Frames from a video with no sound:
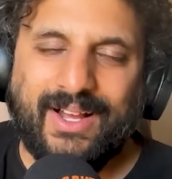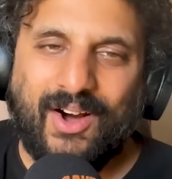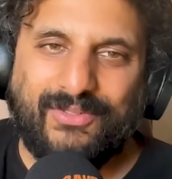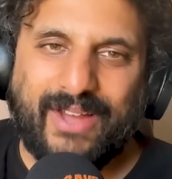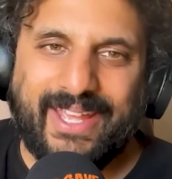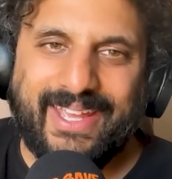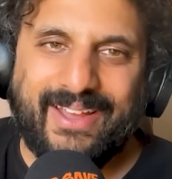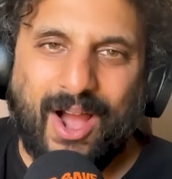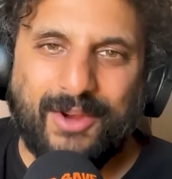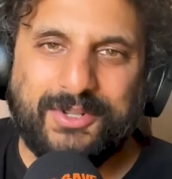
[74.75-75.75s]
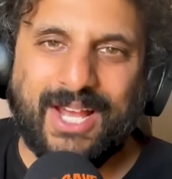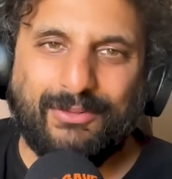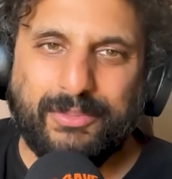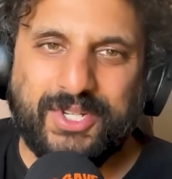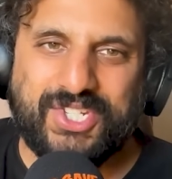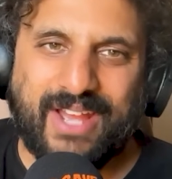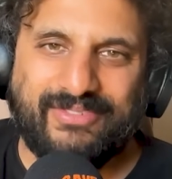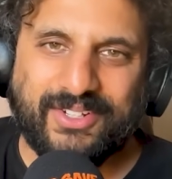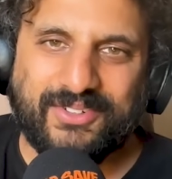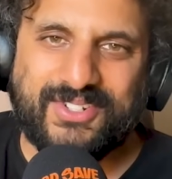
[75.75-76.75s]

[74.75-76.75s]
of a hotel room in Sheffield.